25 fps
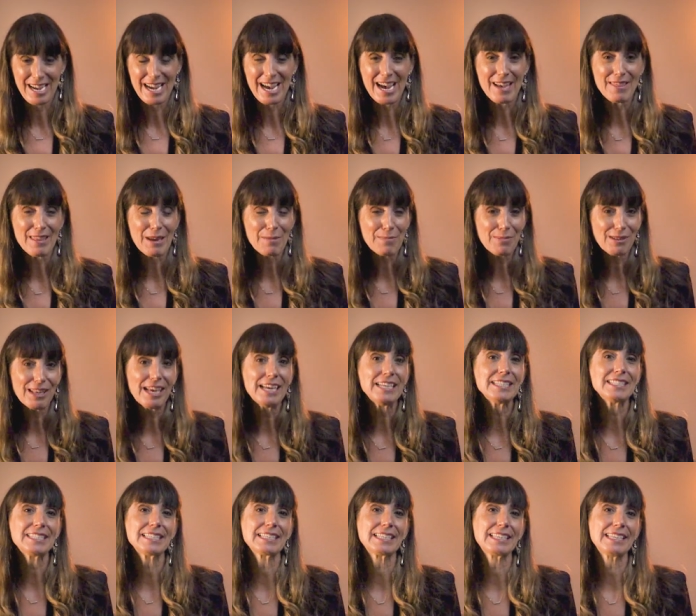And they
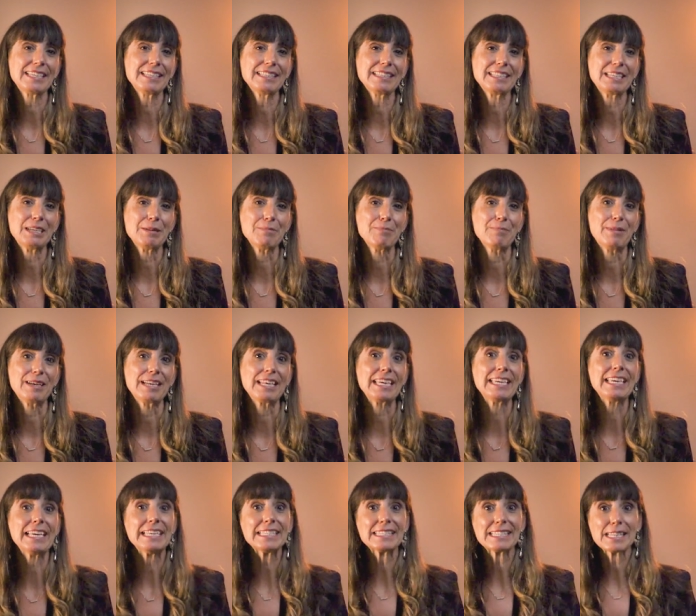plan to kill him, but
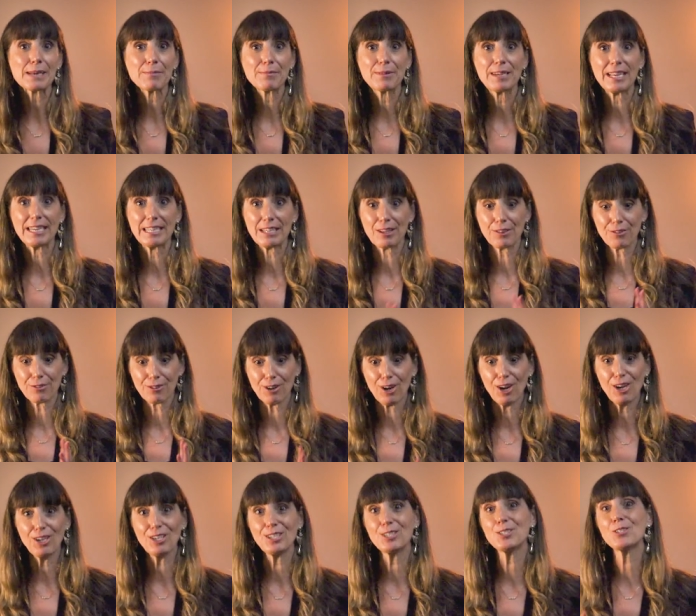he ends up getting
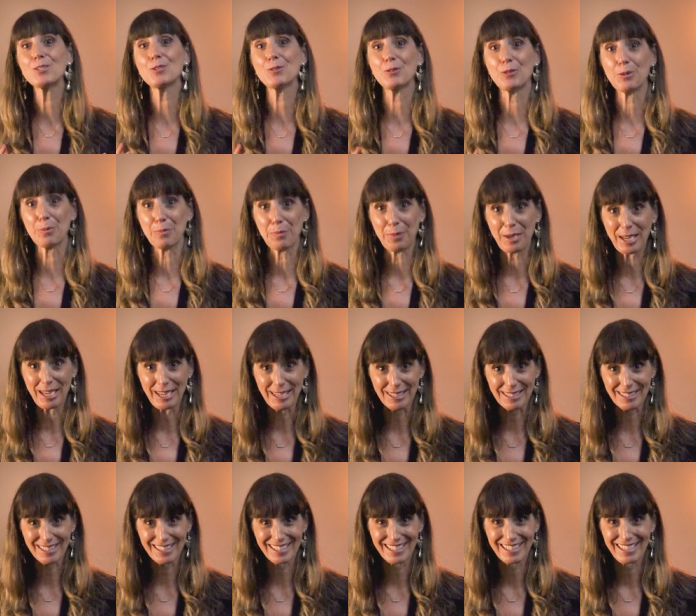thrown into a
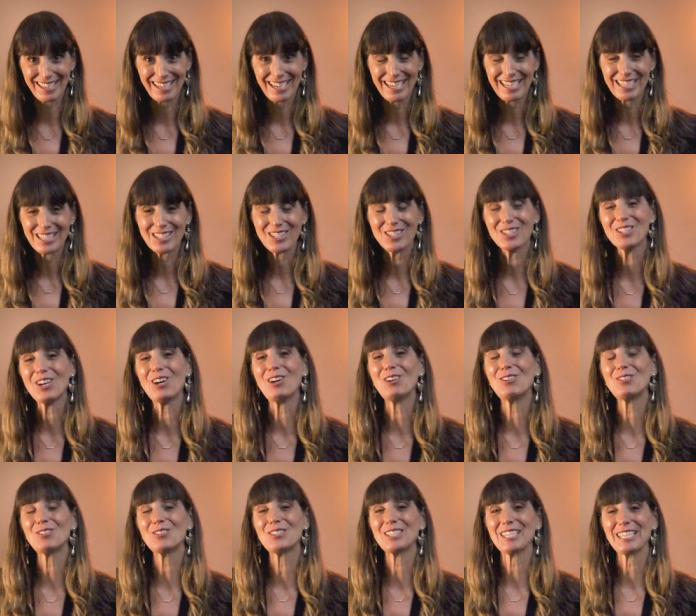pit,
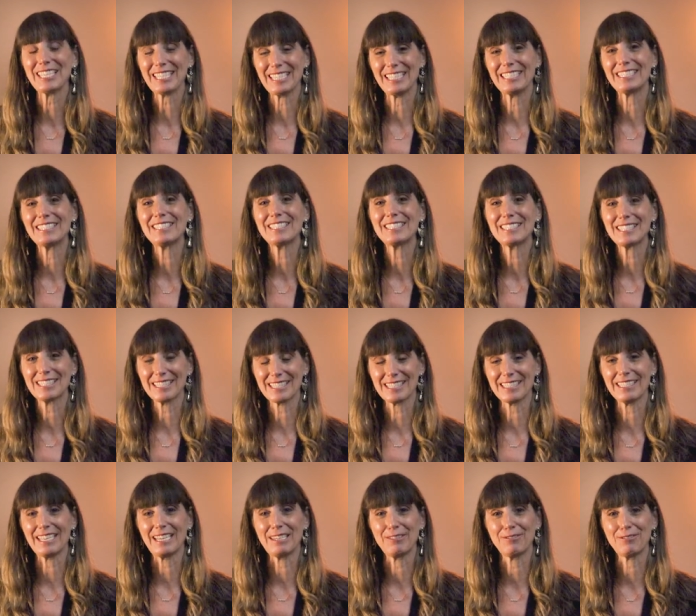sold into
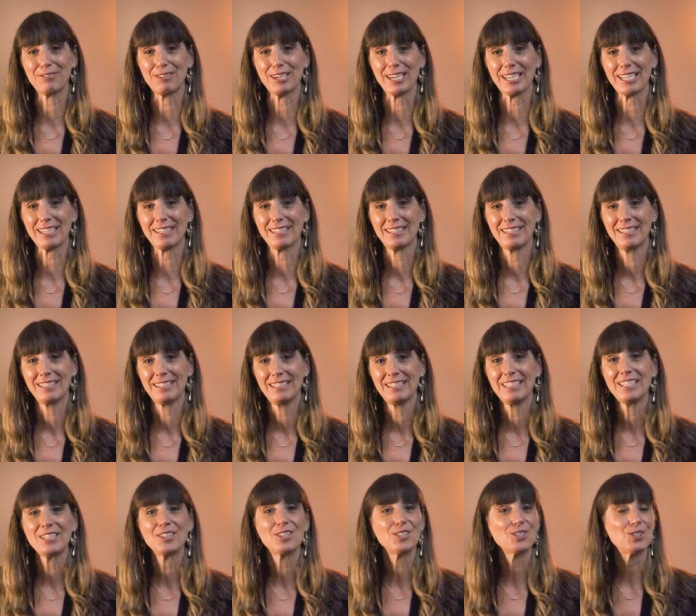slavery.
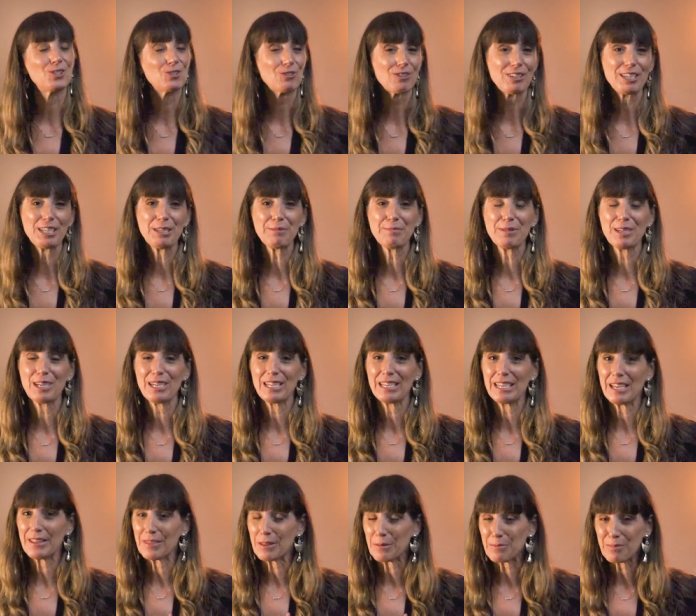The dream
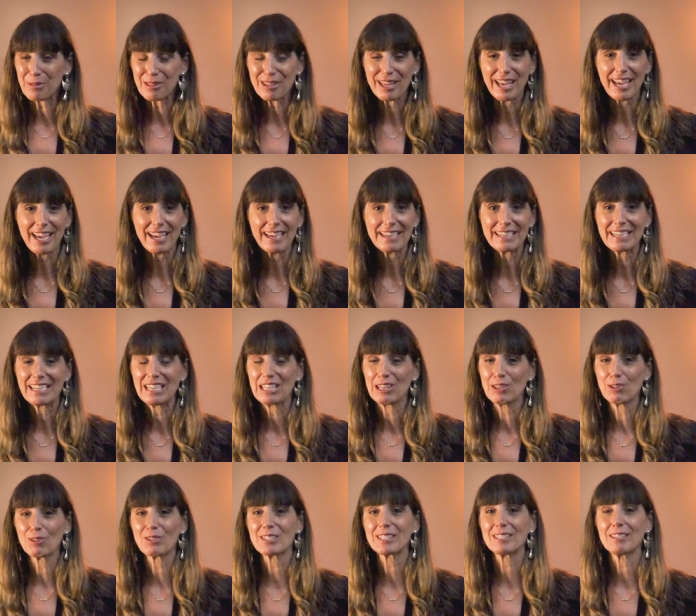and the plan
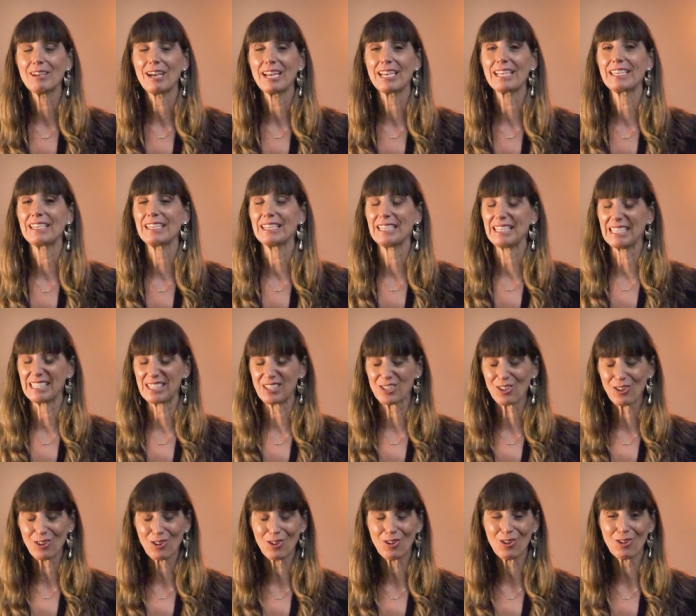looks like it's
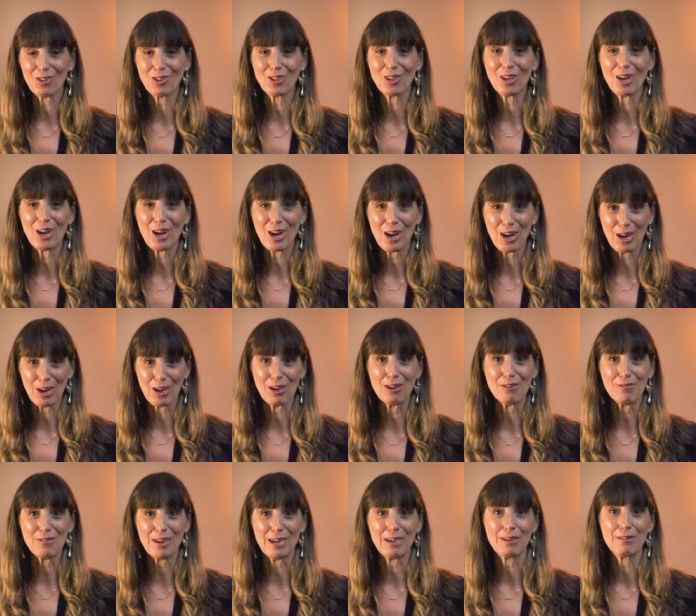all
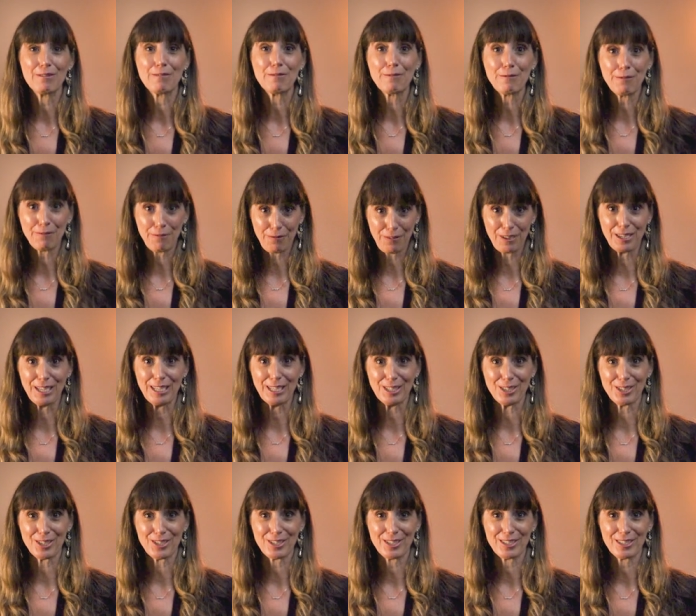over,
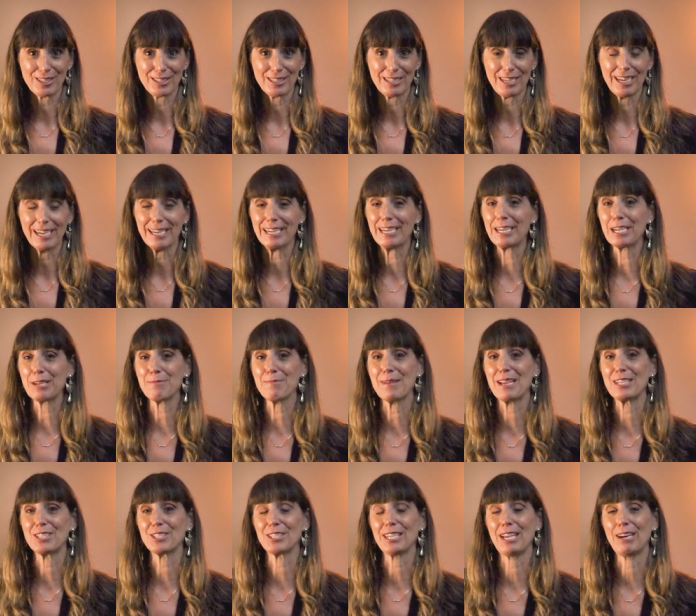finished. I can't
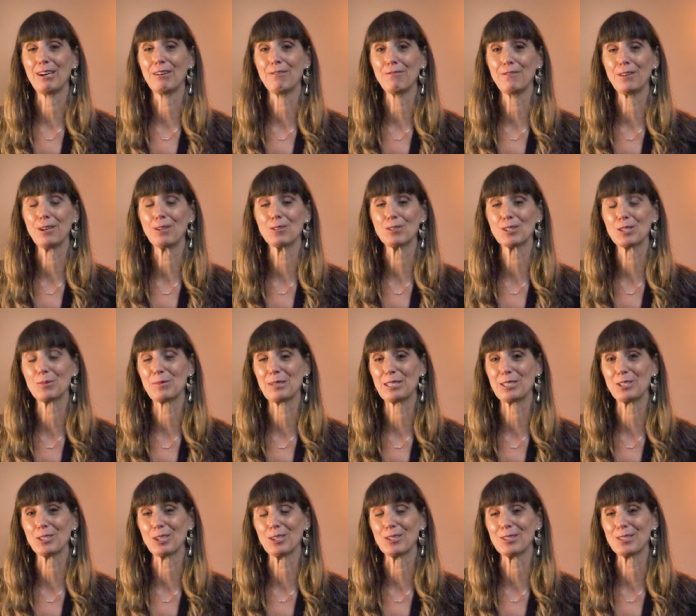imagine how it felt to be
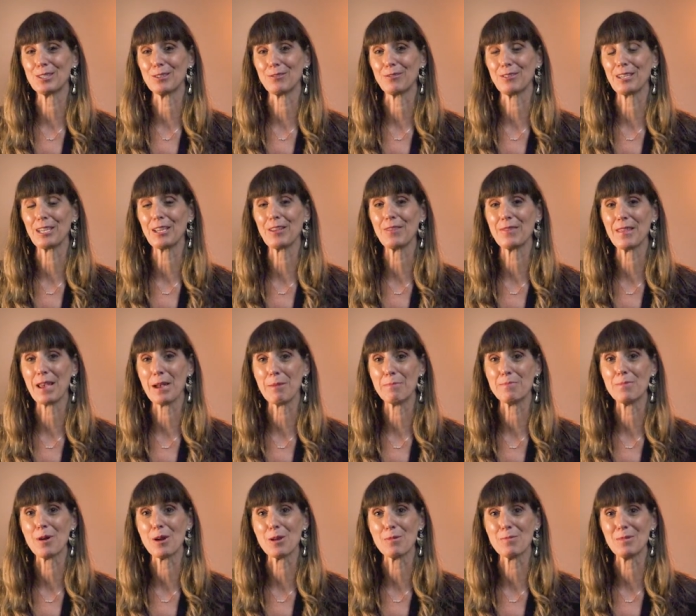Joseph in that
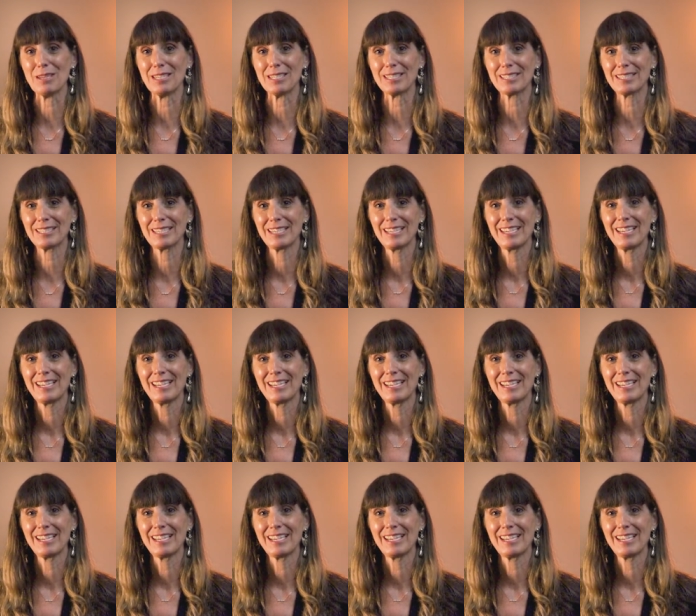moment.